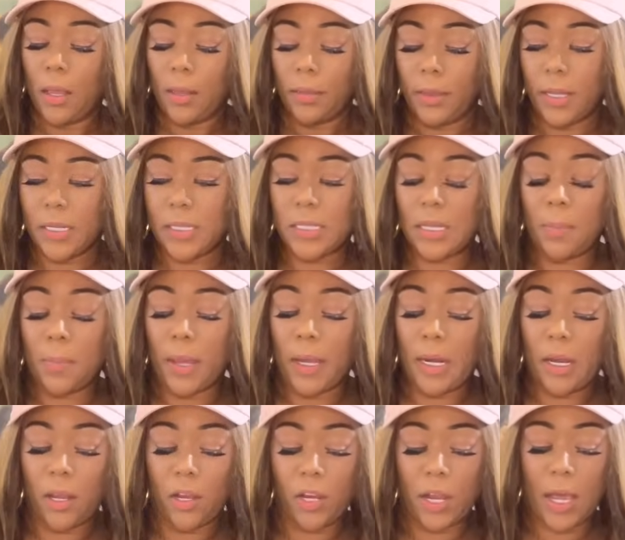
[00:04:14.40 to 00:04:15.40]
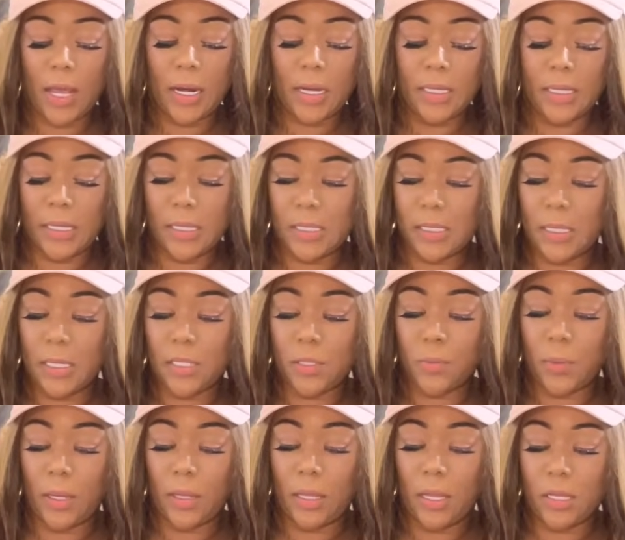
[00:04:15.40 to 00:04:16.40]
there's somebody here you're at a distance
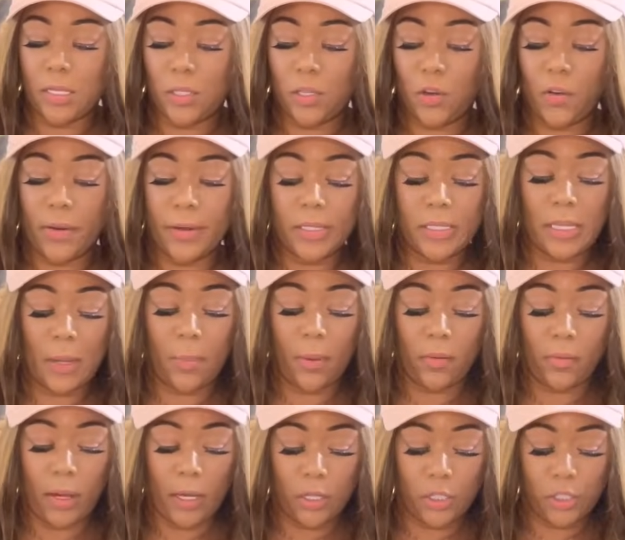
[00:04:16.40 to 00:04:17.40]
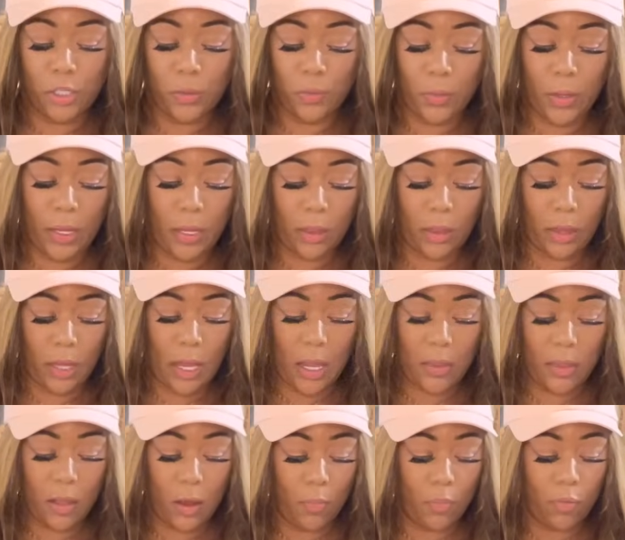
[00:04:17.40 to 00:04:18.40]
with, there's you're in separation with,
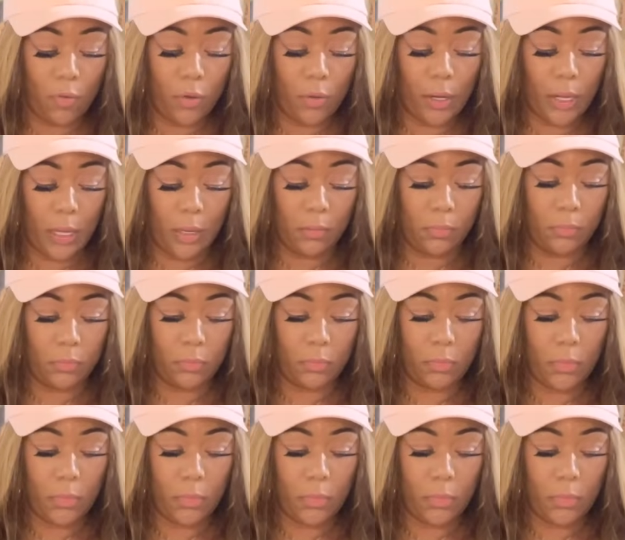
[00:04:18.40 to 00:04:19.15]
and they're broken.